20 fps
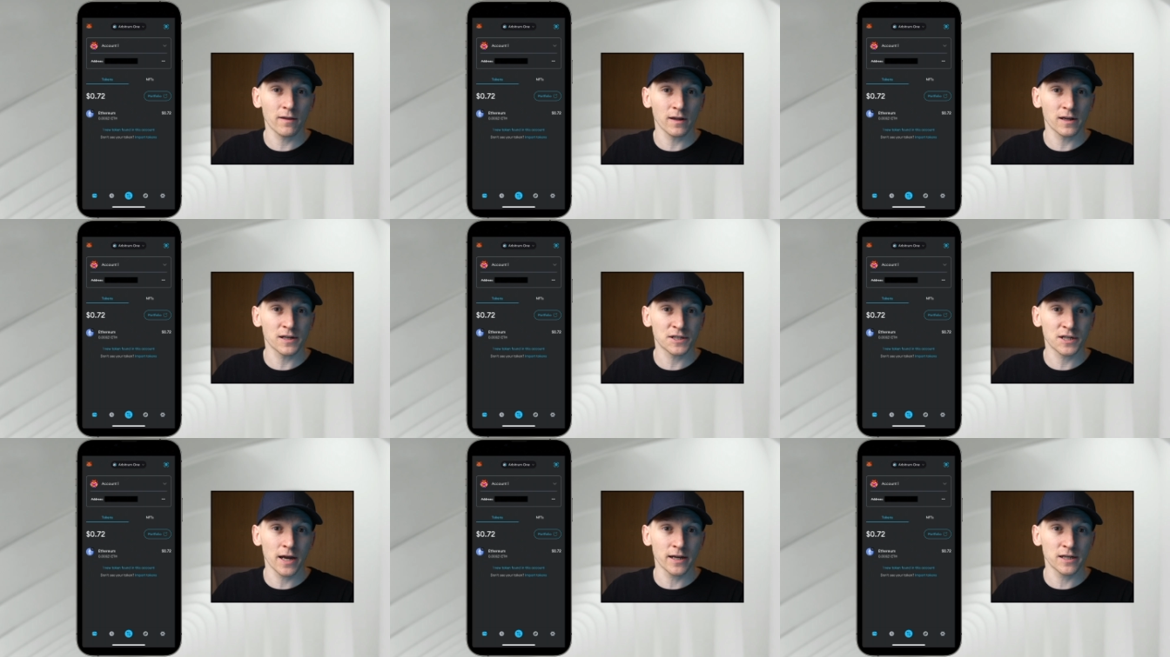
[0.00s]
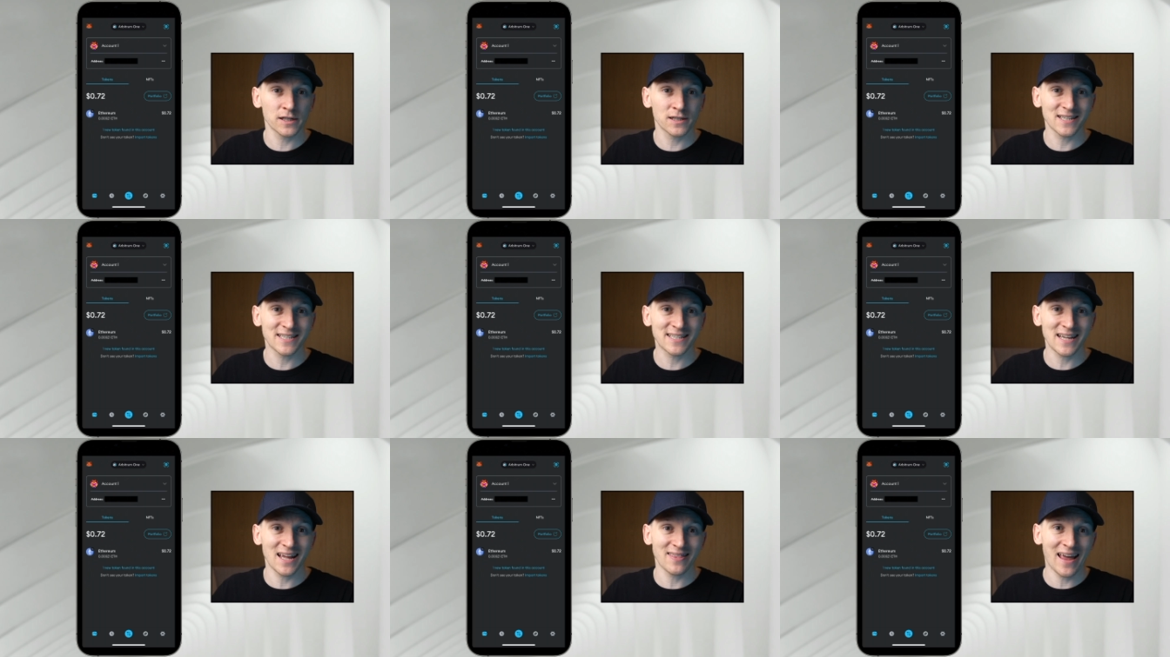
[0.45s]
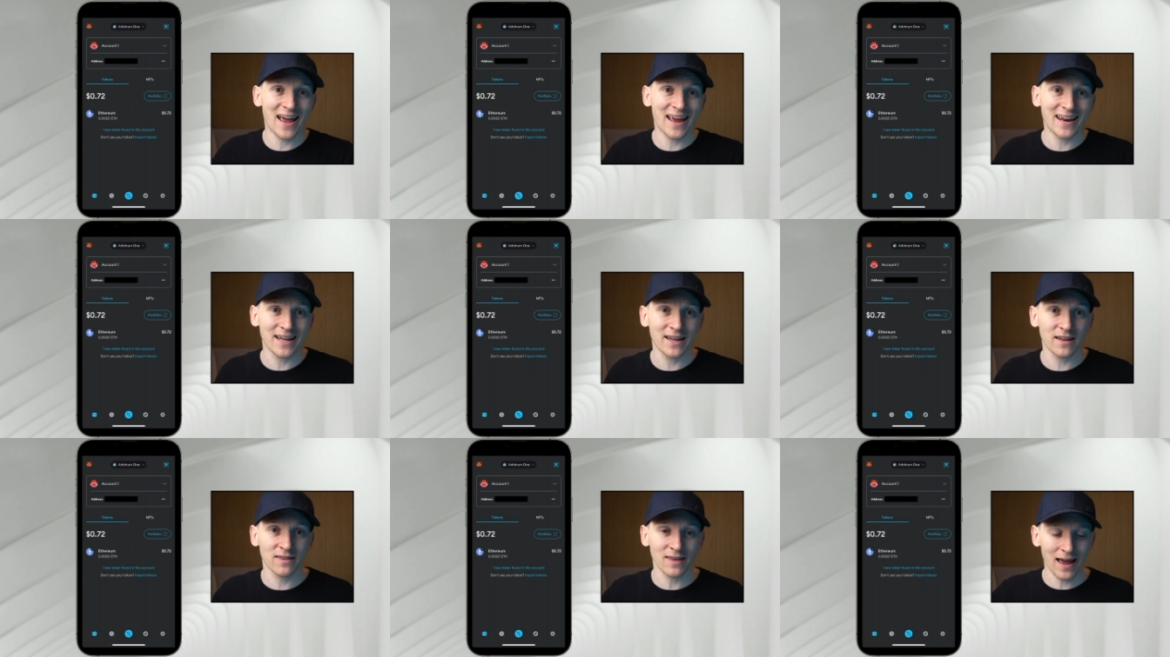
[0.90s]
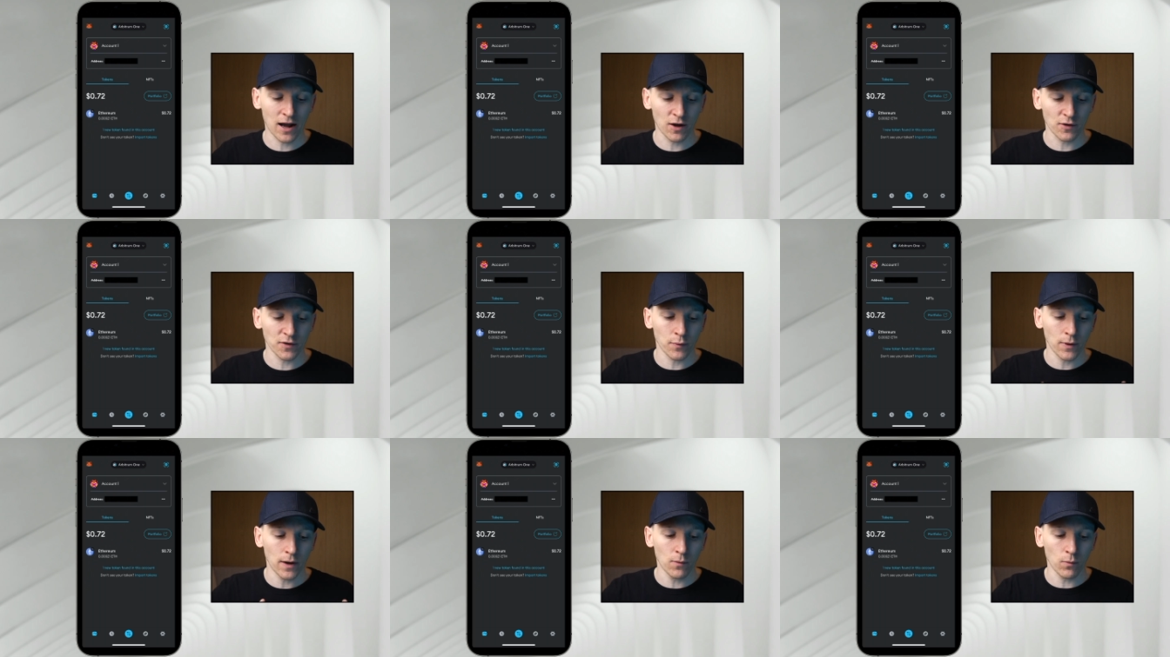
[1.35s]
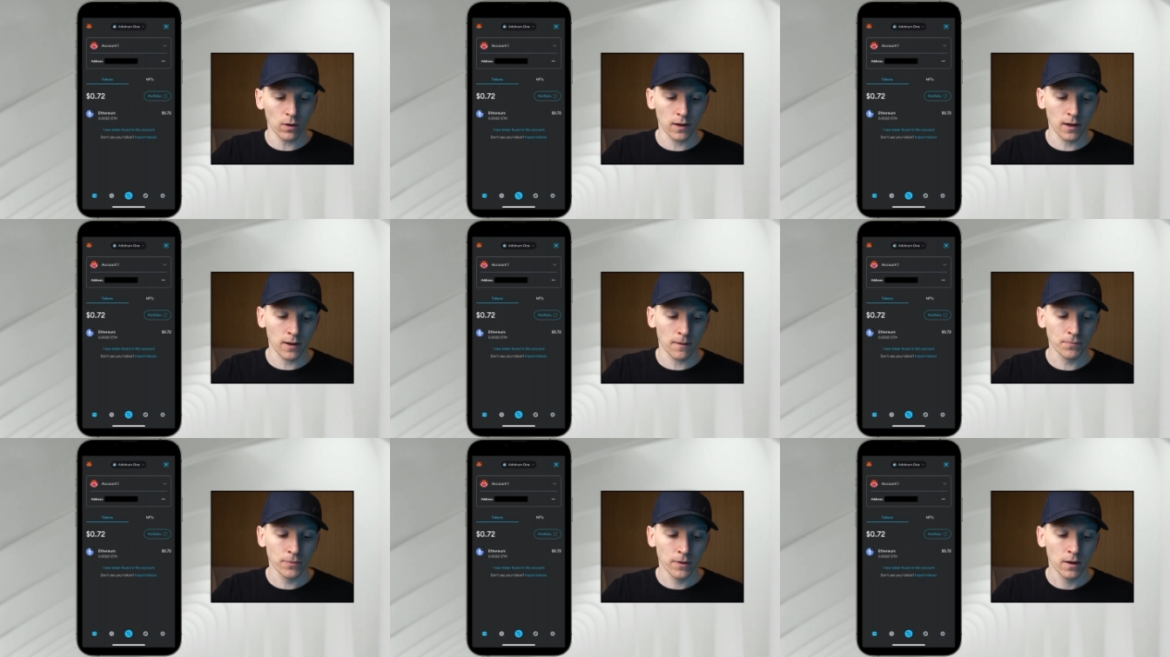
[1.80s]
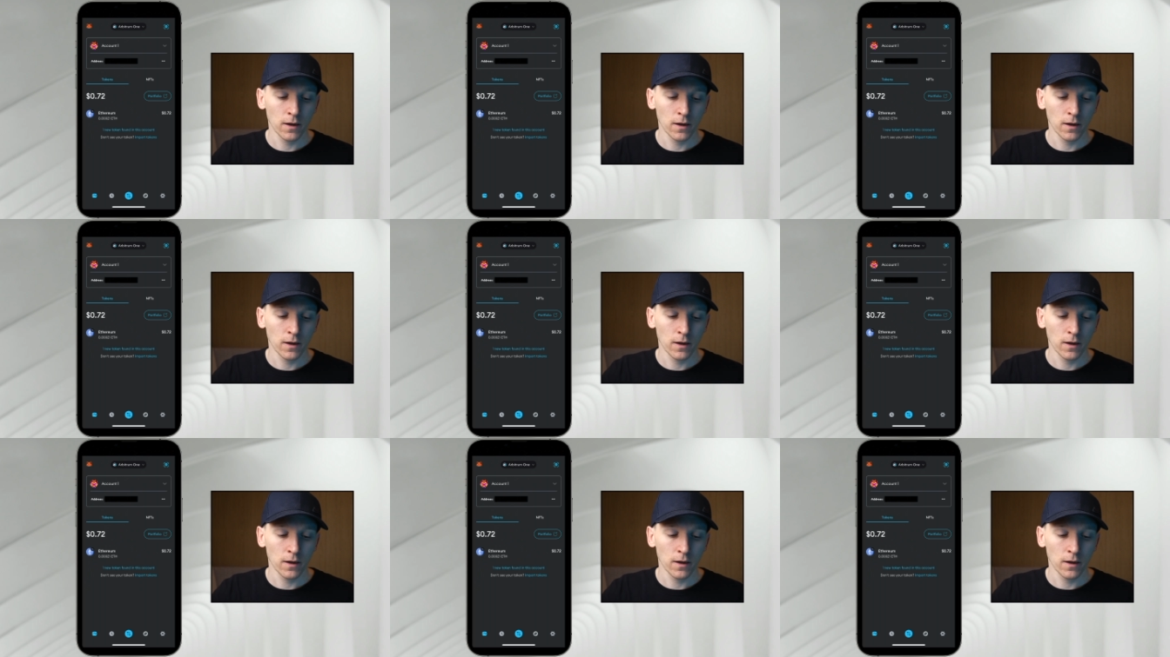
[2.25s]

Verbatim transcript: exchange to send that E T H out to our wallet,